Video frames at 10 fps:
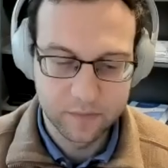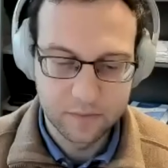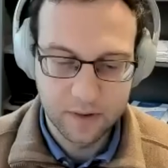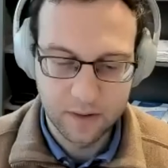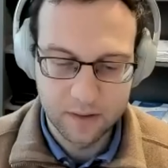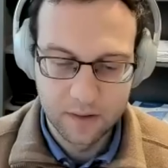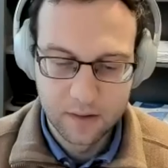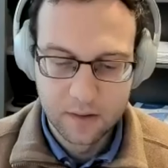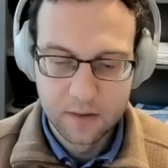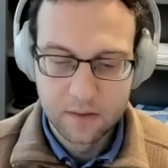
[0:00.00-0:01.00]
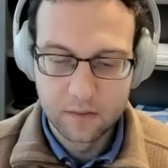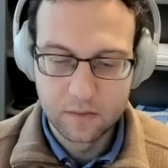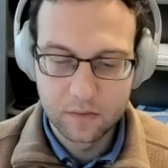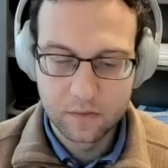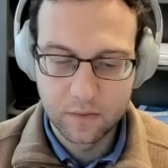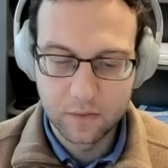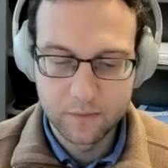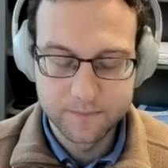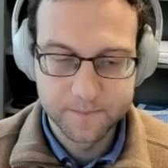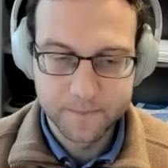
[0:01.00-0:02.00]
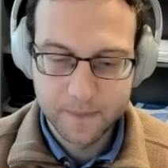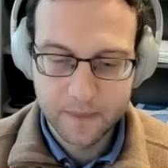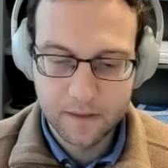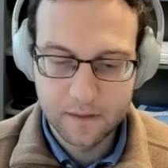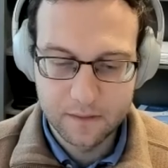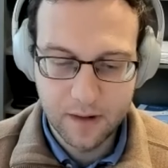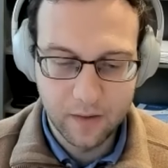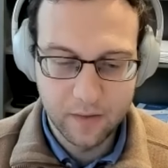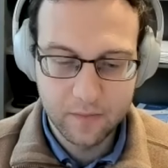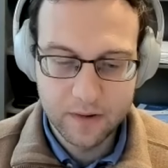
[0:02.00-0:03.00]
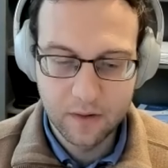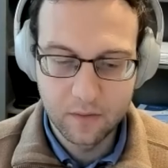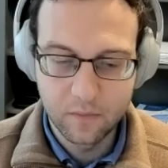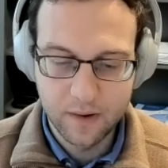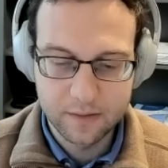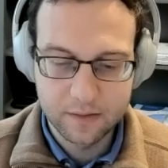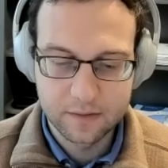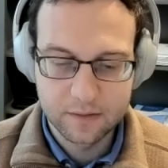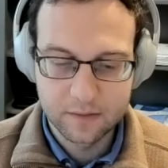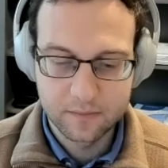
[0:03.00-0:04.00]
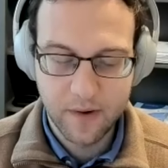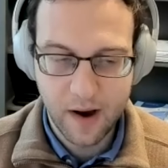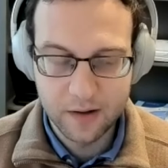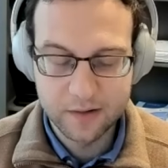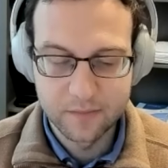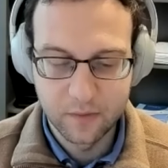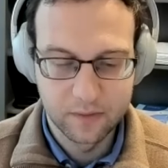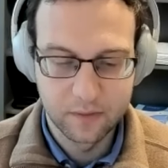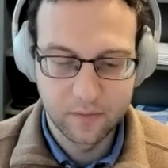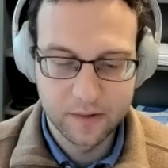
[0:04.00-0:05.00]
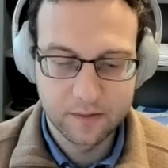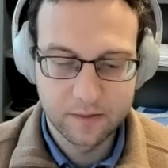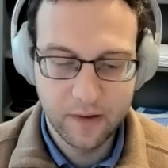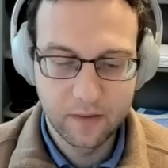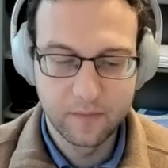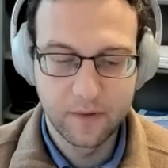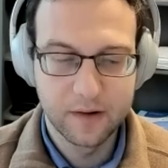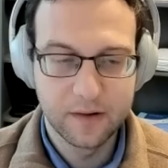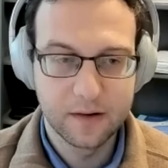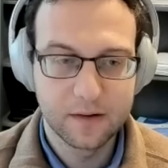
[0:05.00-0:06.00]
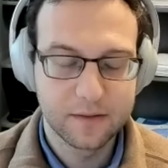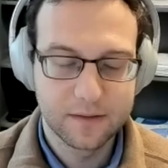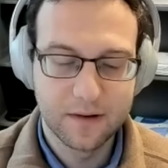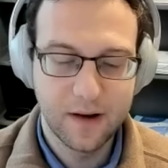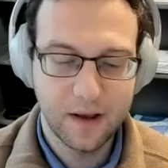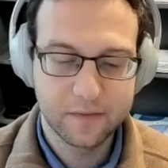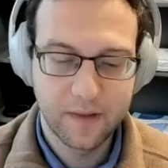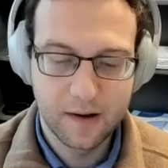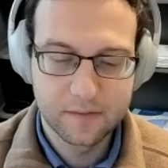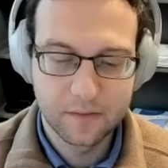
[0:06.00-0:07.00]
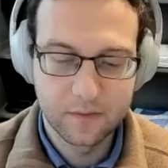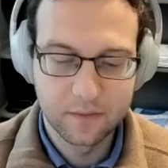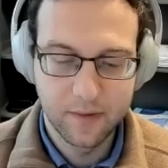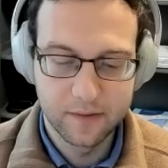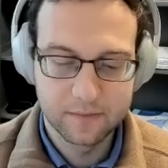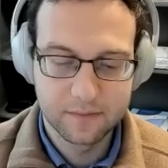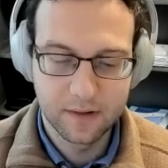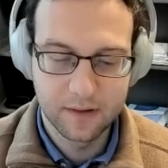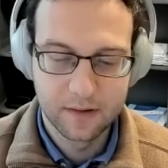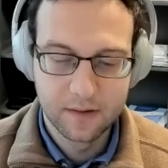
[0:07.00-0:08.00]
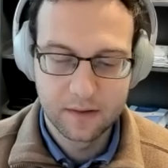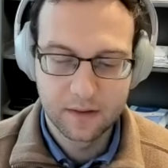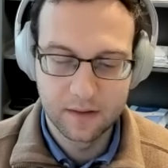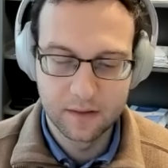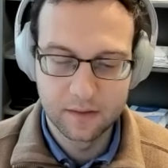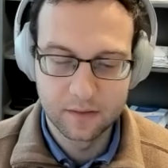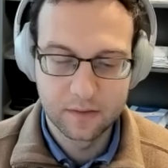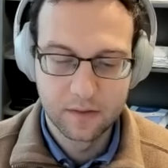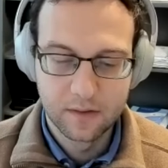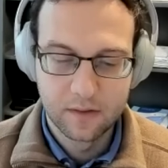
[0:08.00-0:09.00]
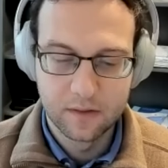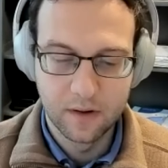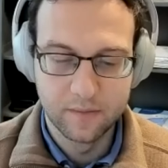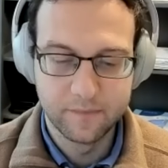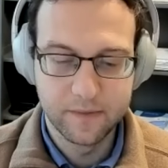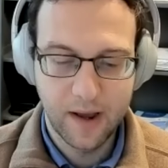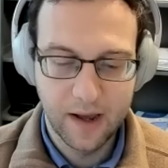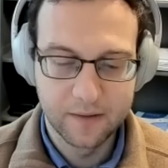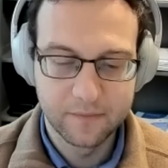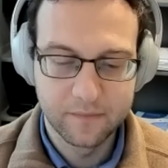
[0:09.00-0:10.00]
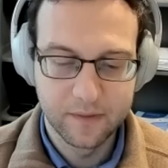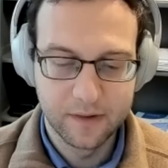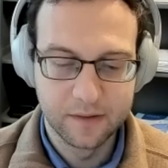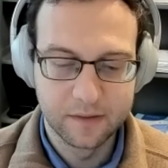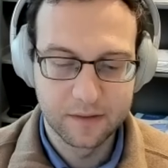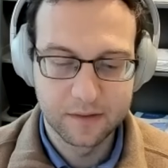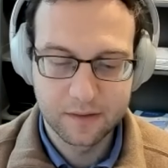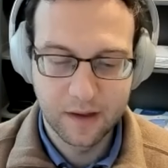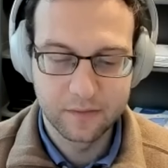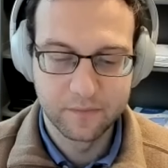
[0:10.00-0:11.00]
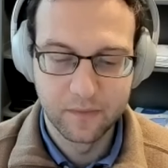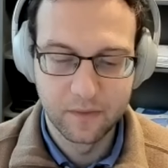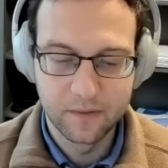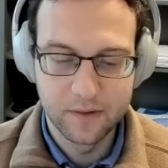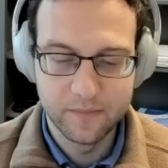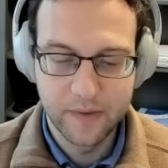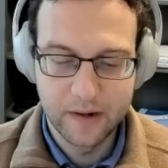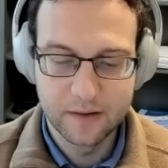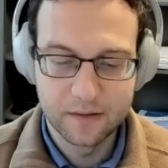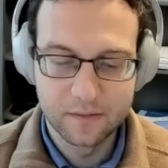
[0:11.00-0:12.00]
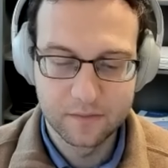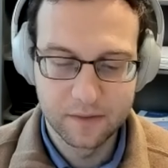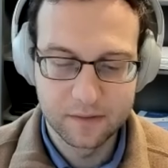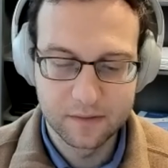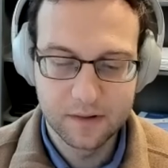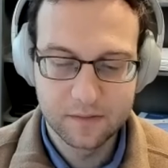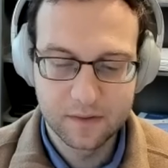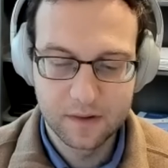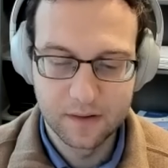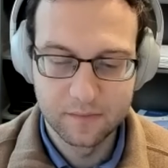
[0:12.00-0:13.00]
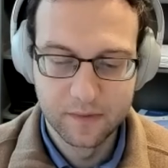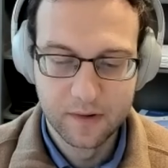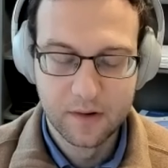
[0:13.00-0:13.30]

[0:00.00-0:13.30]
you shared. So now that we know what's possible or what's available, I think the next logical question is, if you have a successful embedded insurance initiative,